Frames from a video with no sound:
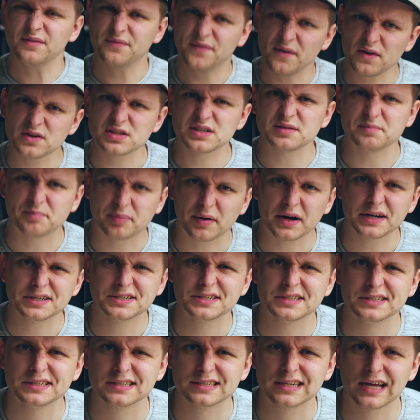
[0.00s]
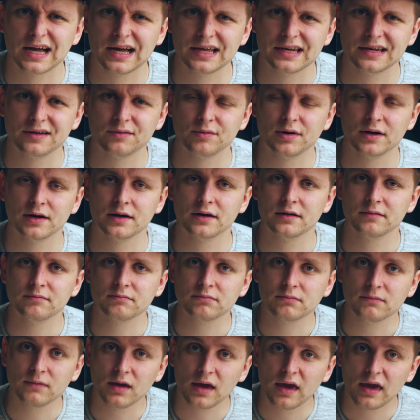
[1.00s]
The first impressions kind of were
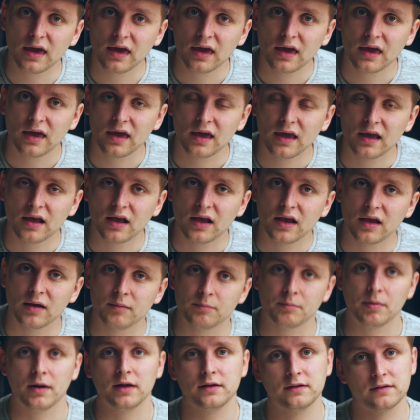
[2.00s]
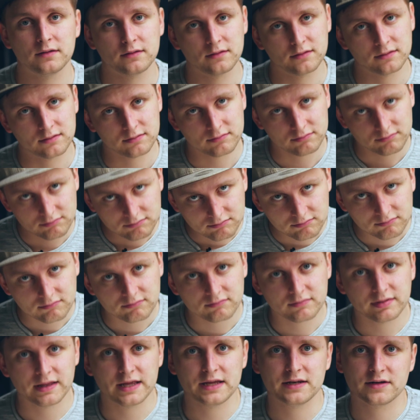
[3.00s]
meh, but
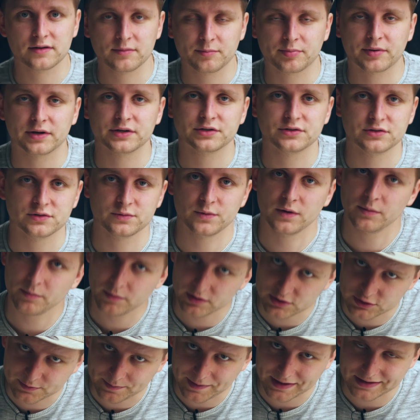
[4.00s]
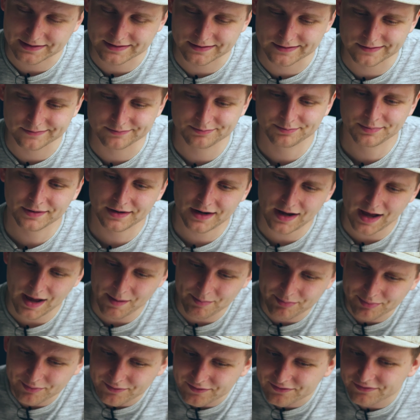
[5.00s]
Later impressions were much better, but I
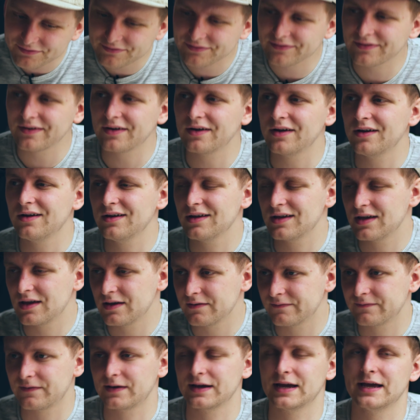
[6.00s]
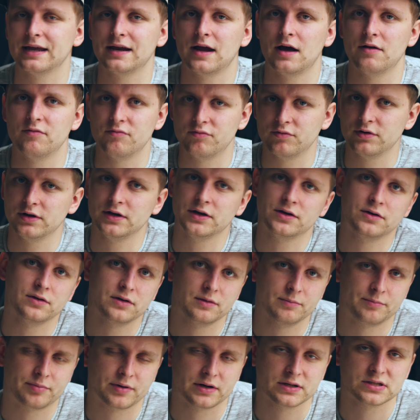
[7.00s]
prefer if I get a really good
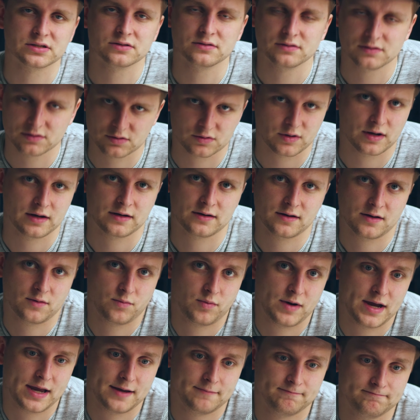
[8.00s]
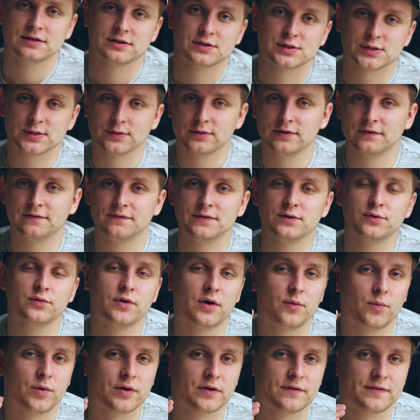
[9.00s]
impression straight away. So if you
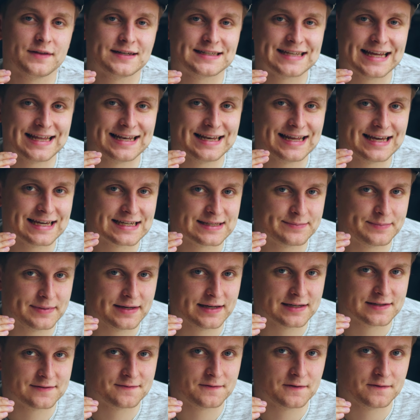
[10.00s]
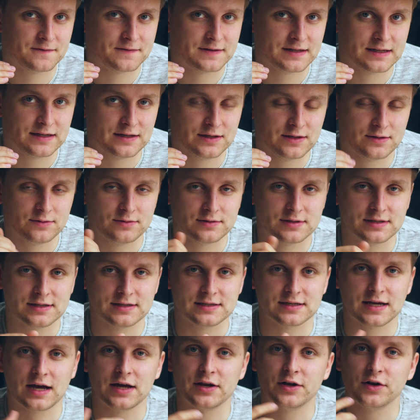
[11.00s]
are one of the Dell XPS 15
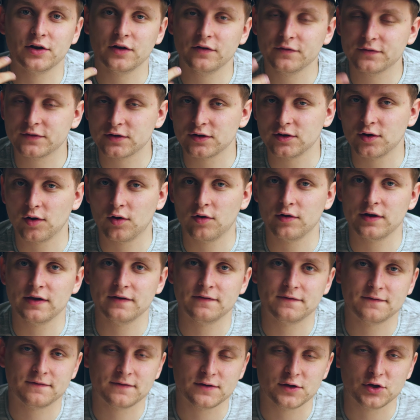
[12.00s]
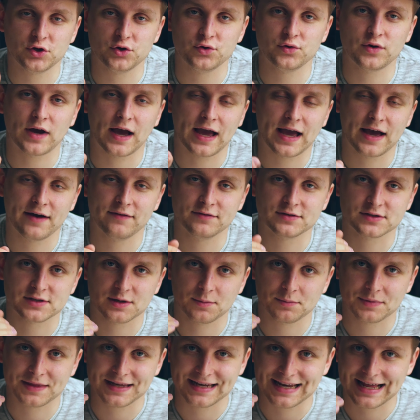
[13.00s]
users, I'd love to know if you have
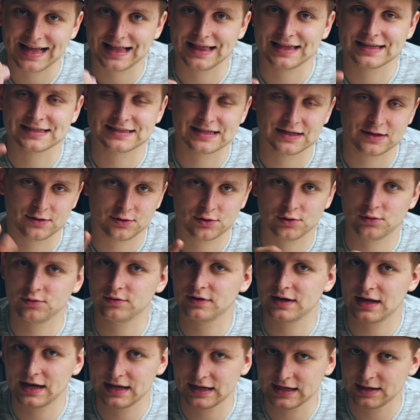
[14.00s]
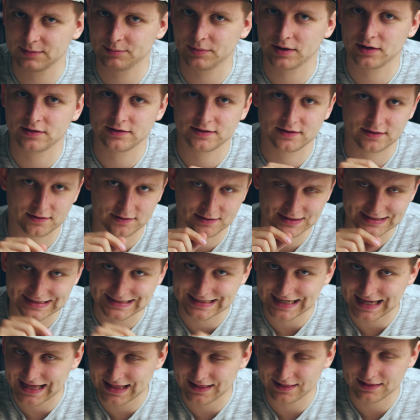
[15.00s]
something else that you don't like about your
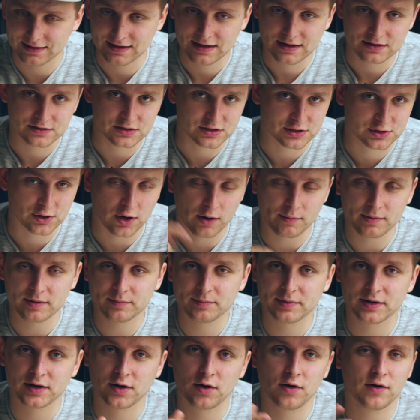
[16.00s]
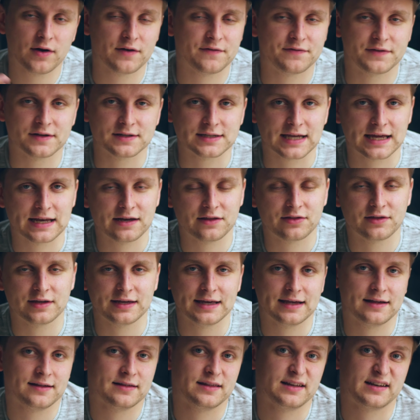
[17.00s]
Dell. Just comment below if there's
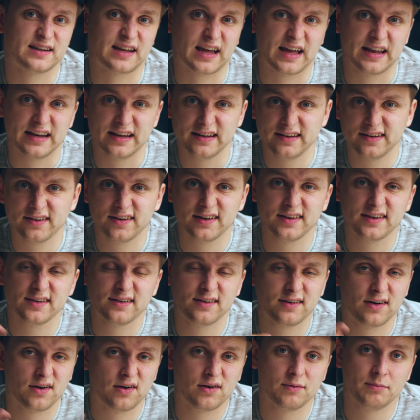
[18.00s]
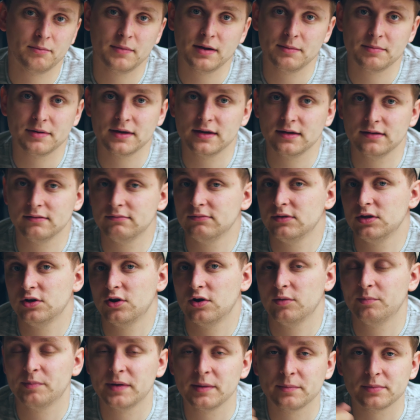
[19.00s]
anything else that kind of know you or maybe, you
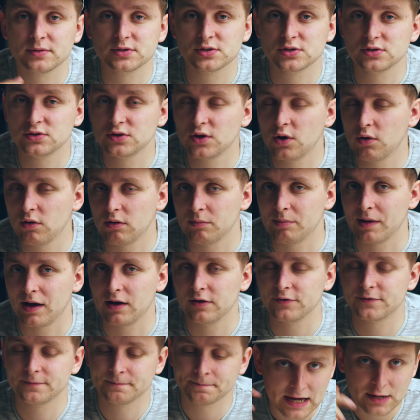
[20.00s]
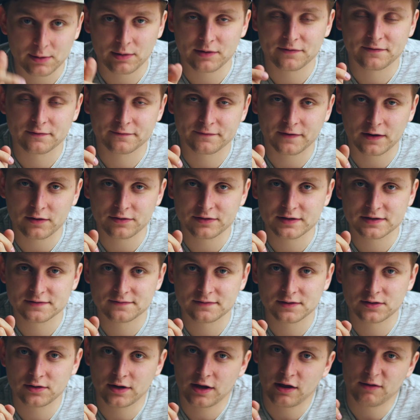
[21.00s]
know, people should know about. Anyway, if you found this
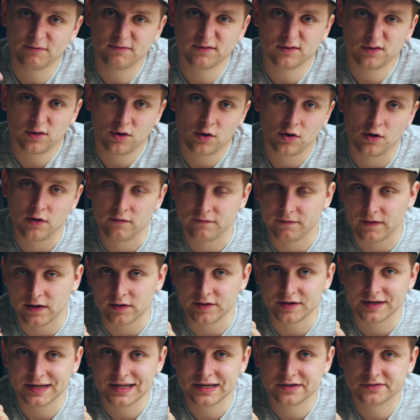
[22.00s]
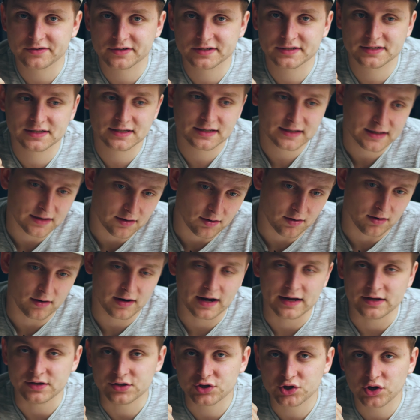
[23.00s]
video helpful or found it interesting or
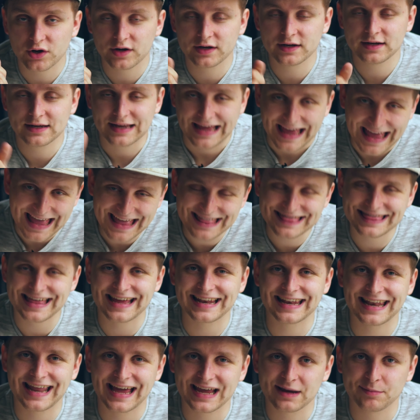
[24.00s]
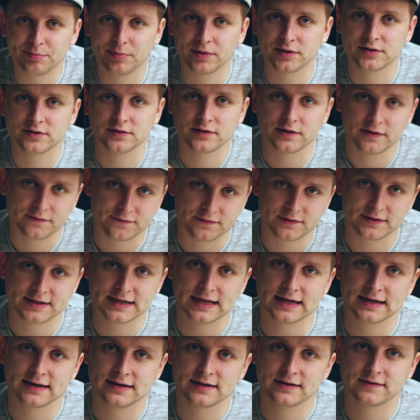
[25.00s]
enjoyed it, hit that like button. If you
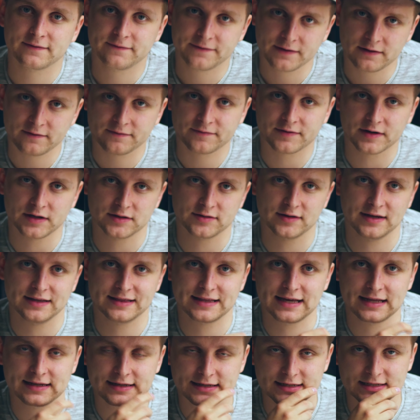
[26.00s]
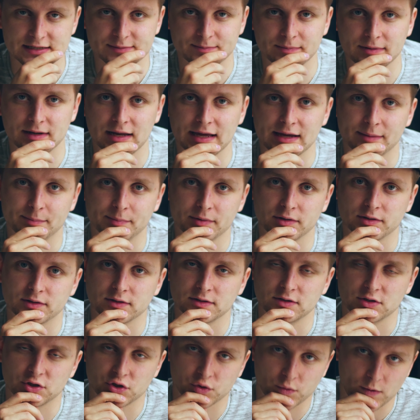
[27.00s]
didn't, feel free to hit that dislike
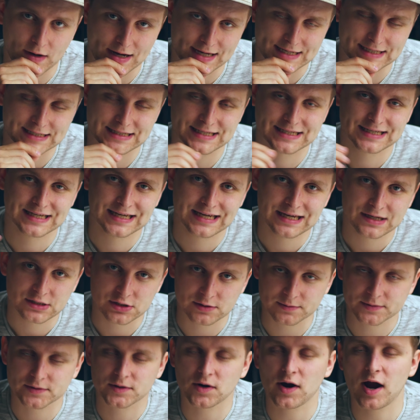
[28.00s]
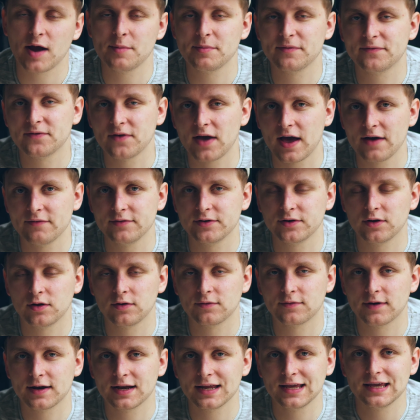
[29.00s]
button twice. Subscribe if you haven't
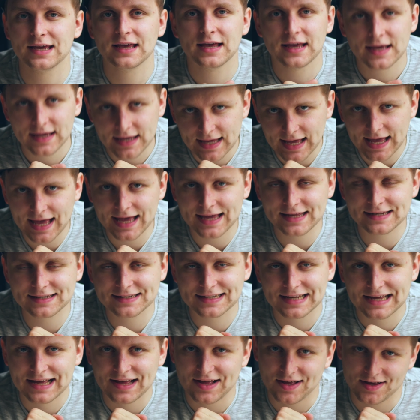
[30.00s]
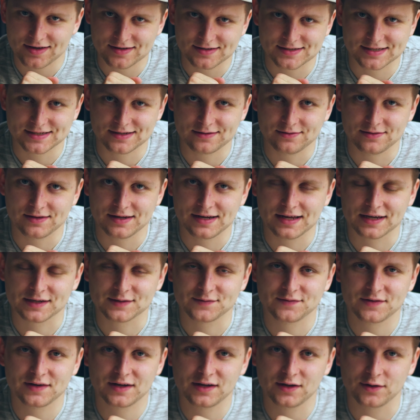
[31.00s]
already and I'll see you in the
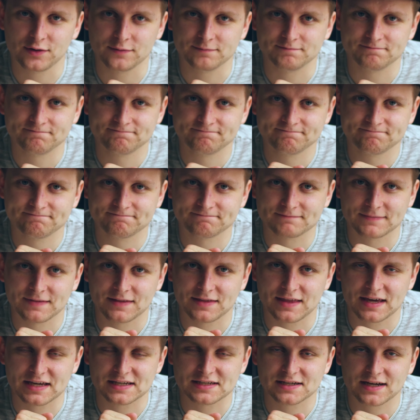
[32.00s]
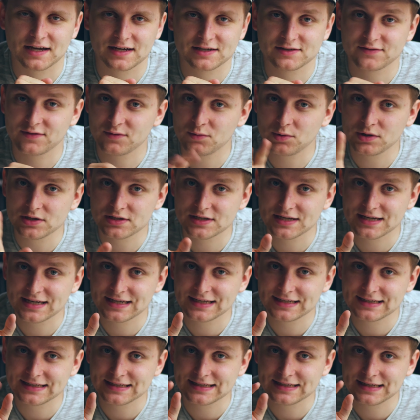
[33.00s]
next video. Thanks guys for
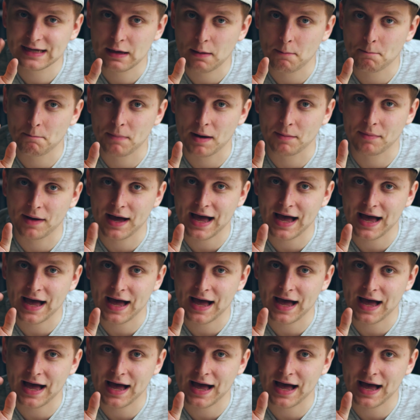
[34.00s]
watching. Bye